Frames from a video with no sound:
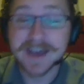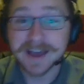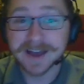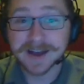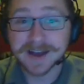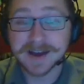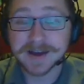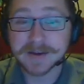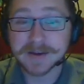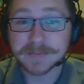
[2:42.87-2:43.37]

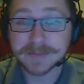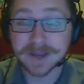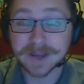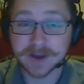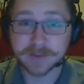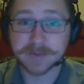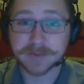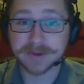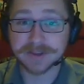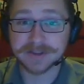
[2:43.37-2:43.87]
Yeah,
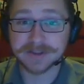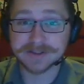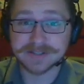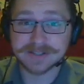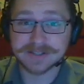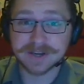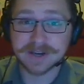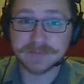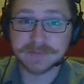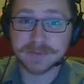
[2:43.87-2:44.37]
I'll put it in the
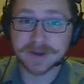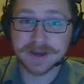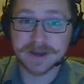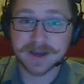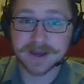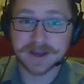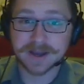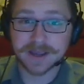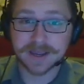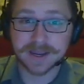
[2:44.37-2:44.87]

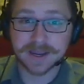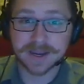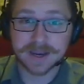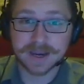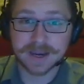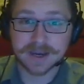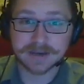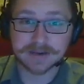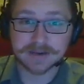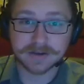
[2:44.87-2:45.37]
sidebar
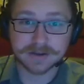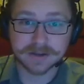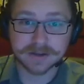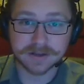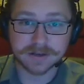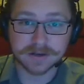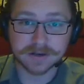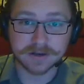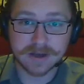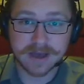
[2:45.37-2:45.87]
and you
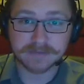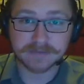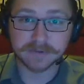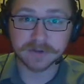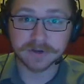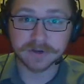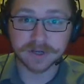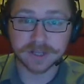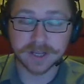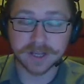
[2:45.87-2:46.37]
can have a
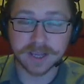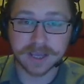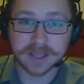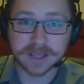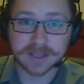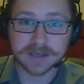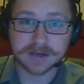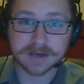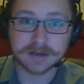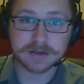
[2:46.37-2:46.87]
look at it
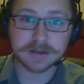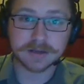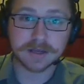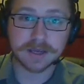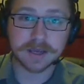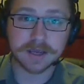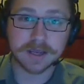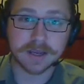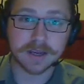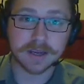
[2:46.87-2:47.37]
again.
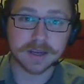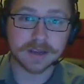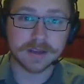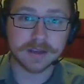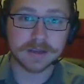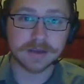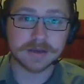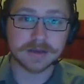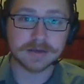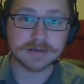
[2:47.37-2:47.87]

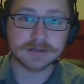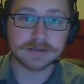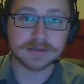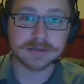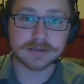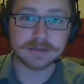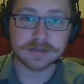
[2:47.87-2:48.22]
And